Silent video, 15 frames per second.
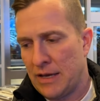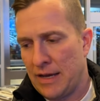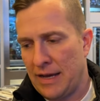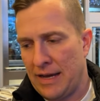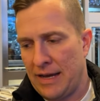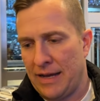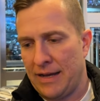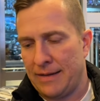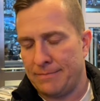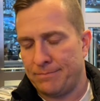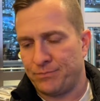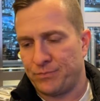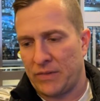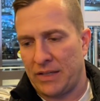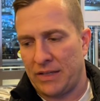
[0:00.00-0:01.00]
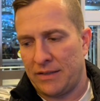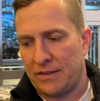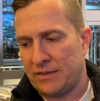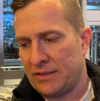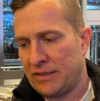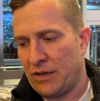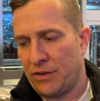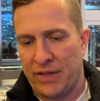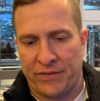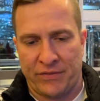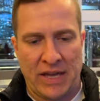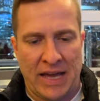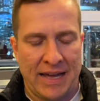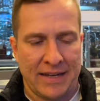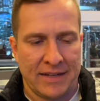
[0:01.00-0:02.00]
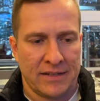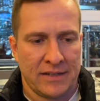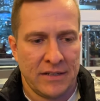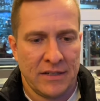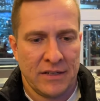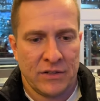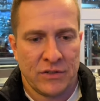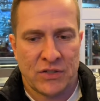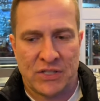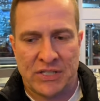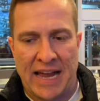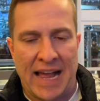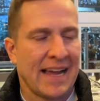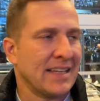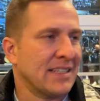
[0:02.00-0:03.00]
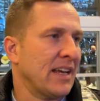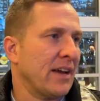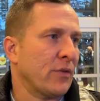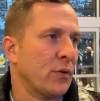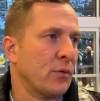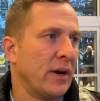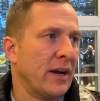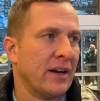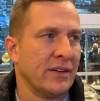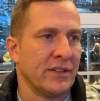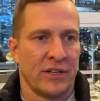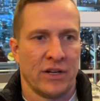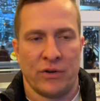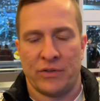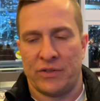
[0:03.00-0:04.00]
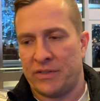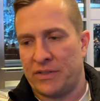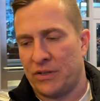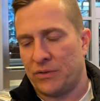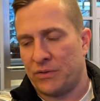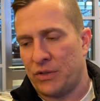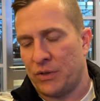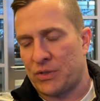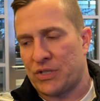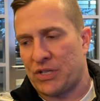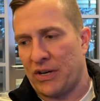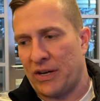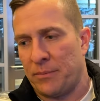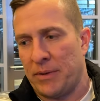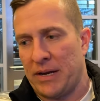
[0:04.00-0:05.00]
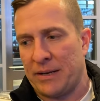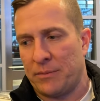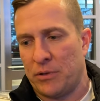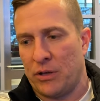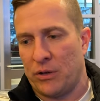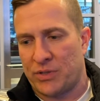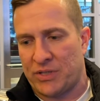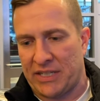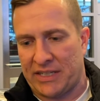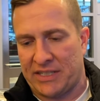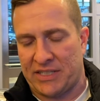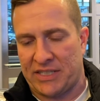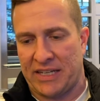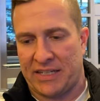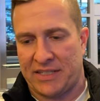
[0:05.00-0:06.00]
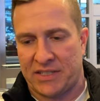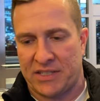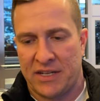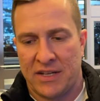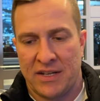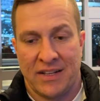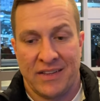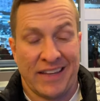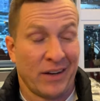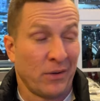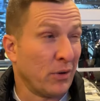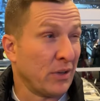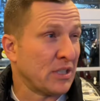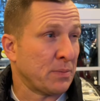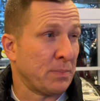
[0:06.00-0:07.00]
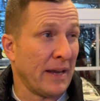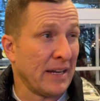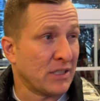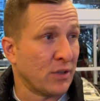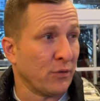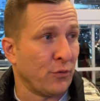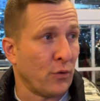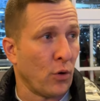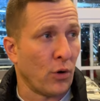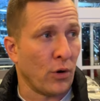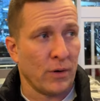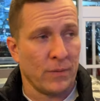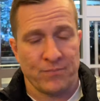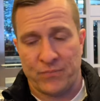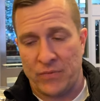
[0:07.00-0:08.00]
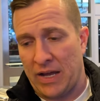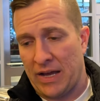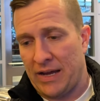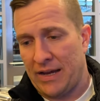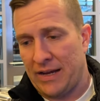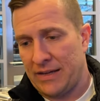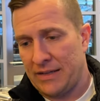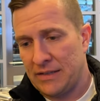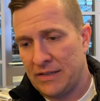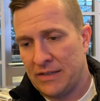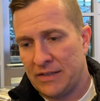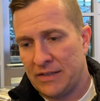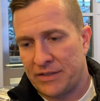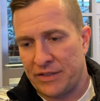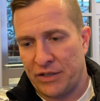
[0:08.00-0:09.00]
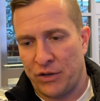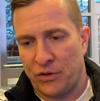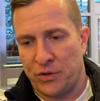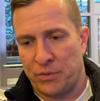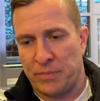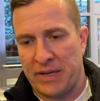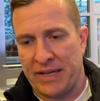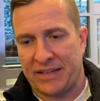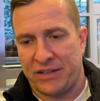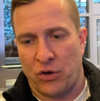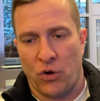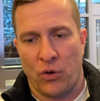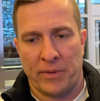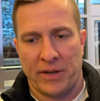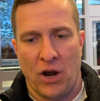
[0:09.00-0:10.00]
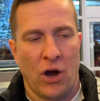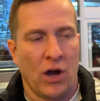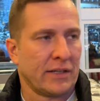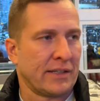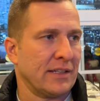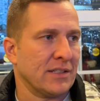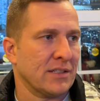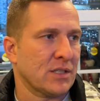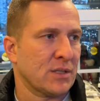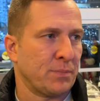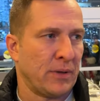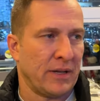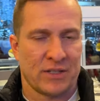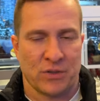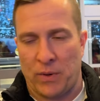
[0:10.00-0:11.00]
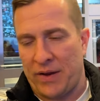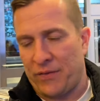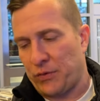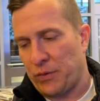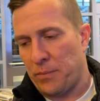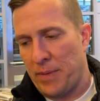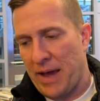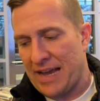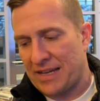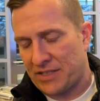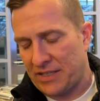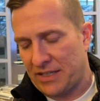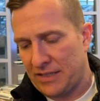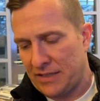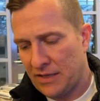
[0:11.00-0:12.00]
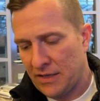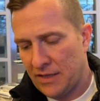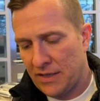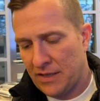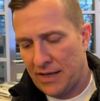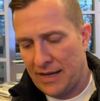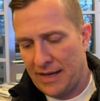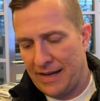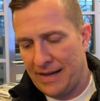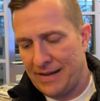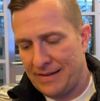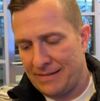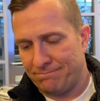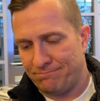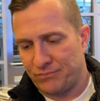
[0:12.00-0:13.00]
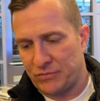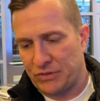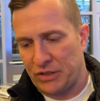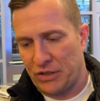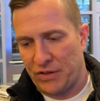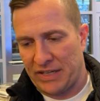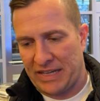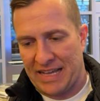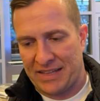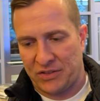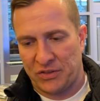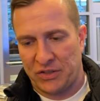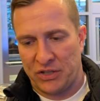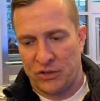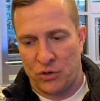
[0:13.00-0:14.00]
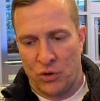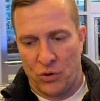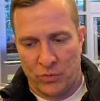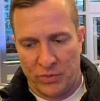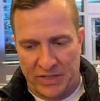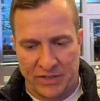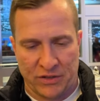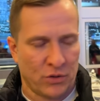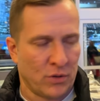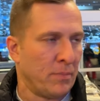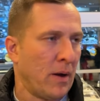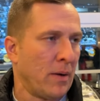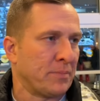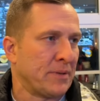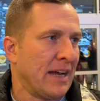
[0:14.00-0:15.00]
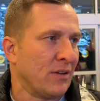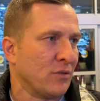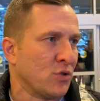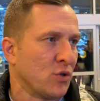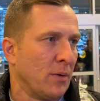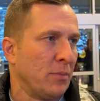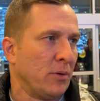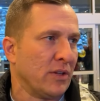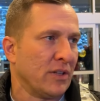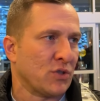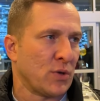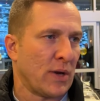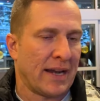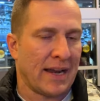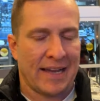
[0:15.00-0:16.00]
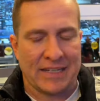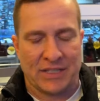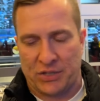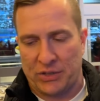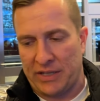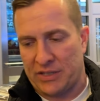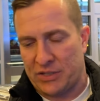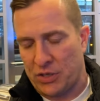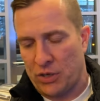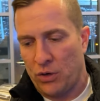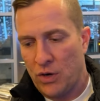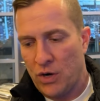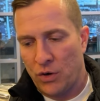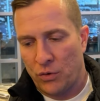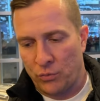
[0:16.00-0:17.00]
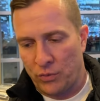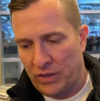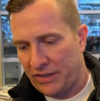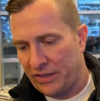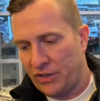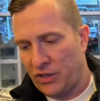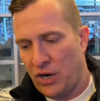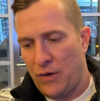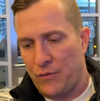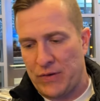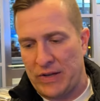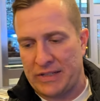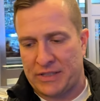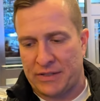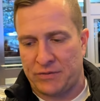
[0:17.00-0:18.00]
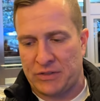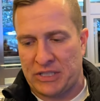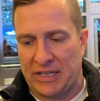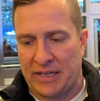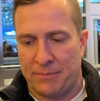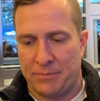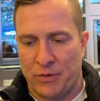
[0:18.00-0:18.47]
Um, you know, they've got size everywhere. You know, don't, don't start anybody below six six. They can really space the floor. Uh, you know, they're big. Coleman Hawkins plays away from the basket. Um, you know, they got the deal going where they do the bump down dribble and try to isolate. So, really good offensive team.